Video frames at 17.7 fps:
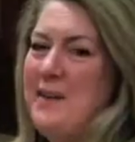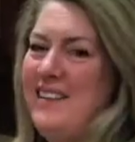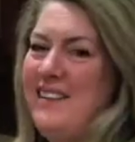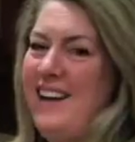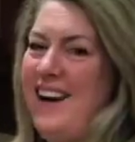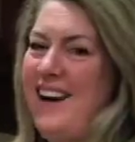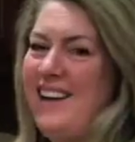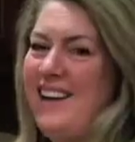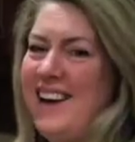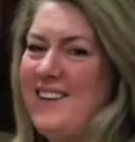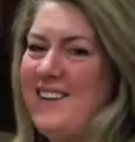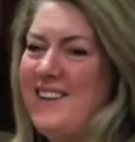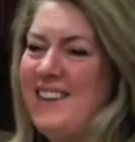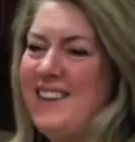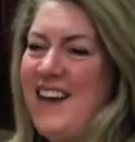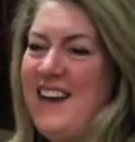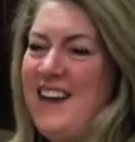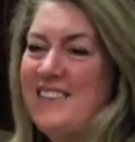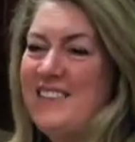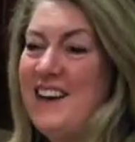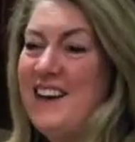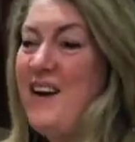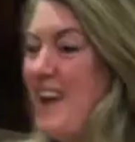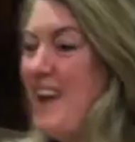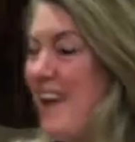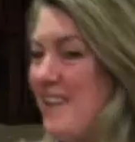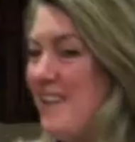Now I gotta quit laughing.
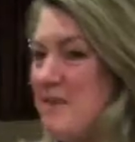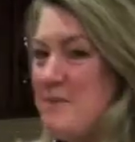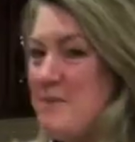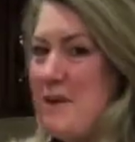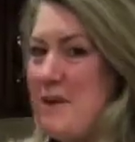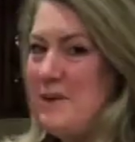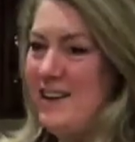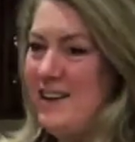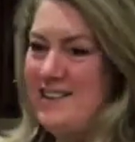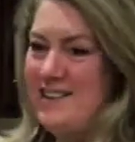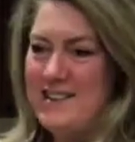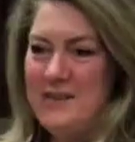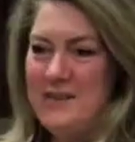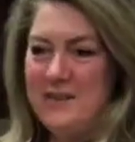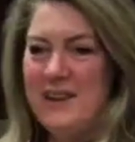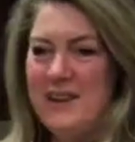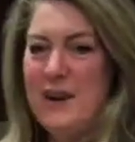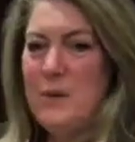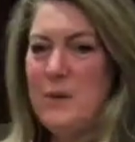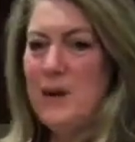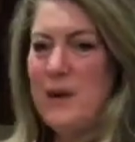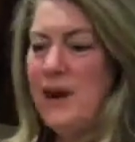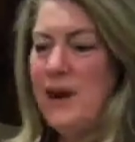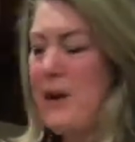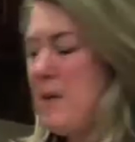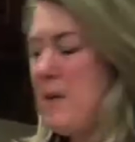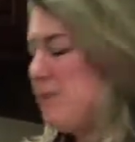Okay, maybe I don't. Here we
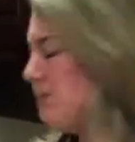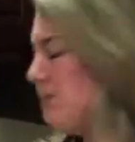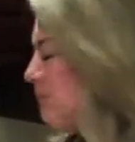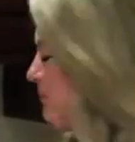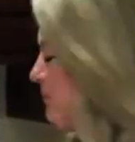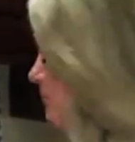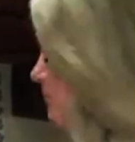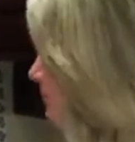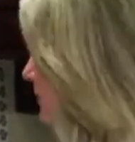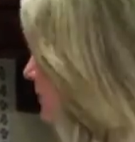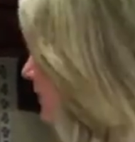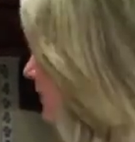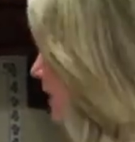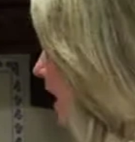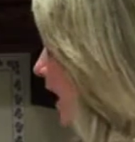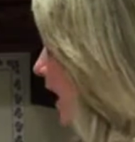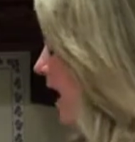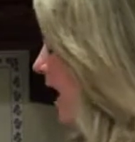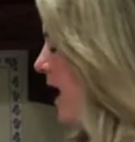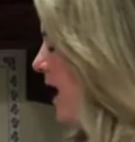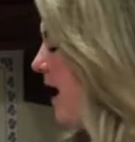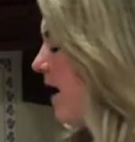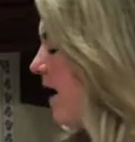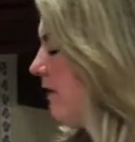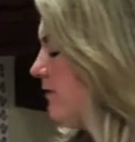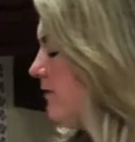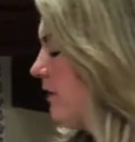go. I
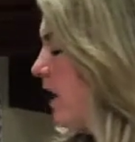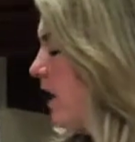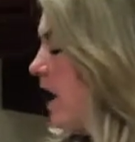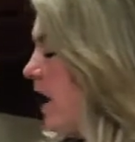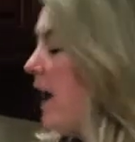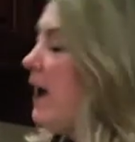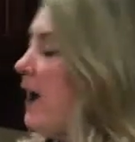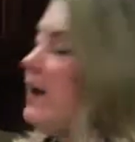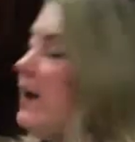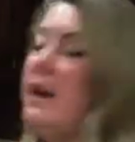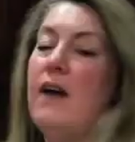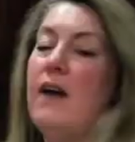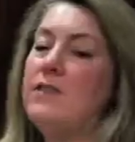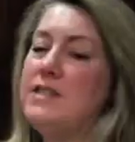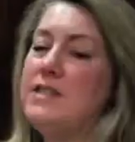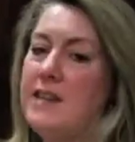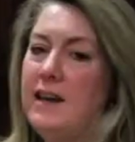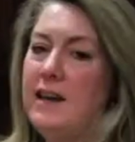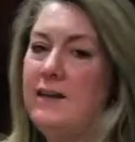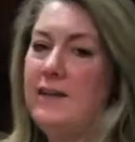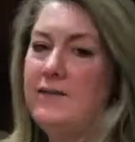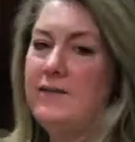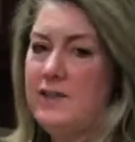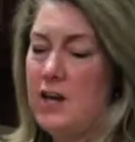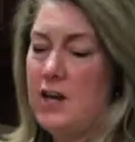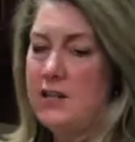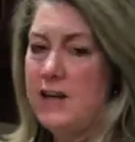have an oven-safe
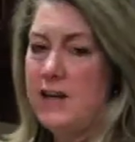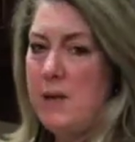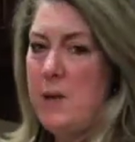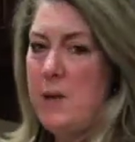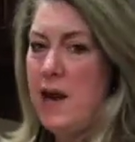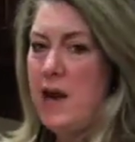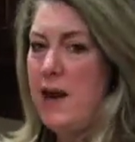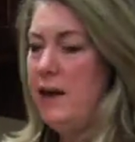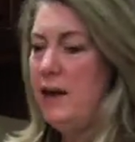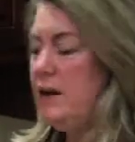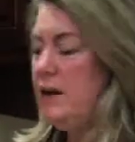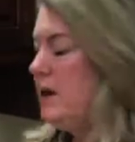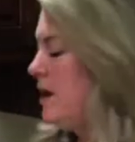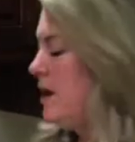saute pan.